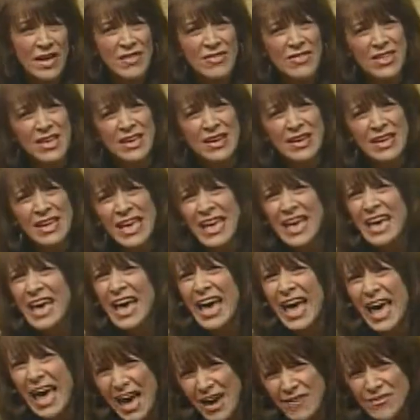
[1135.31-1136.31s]
and
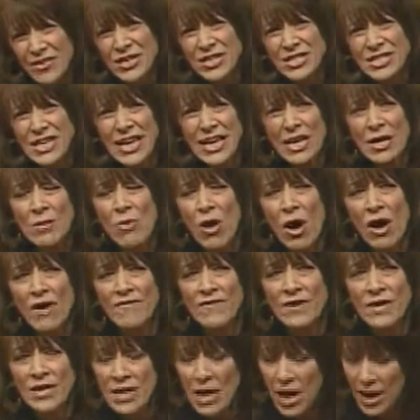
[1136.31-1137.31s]
then after you take them
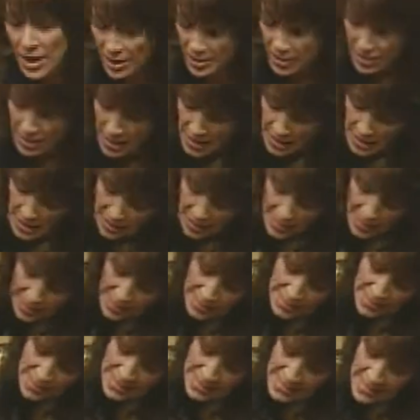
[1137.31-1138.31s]
off at night.
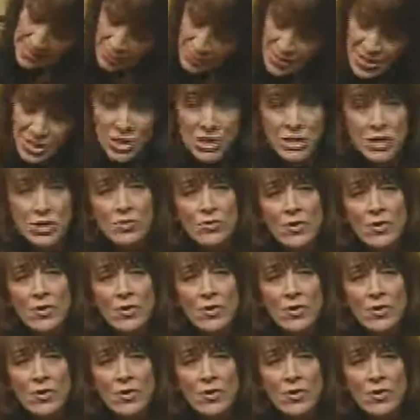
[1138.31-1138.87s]
And simply just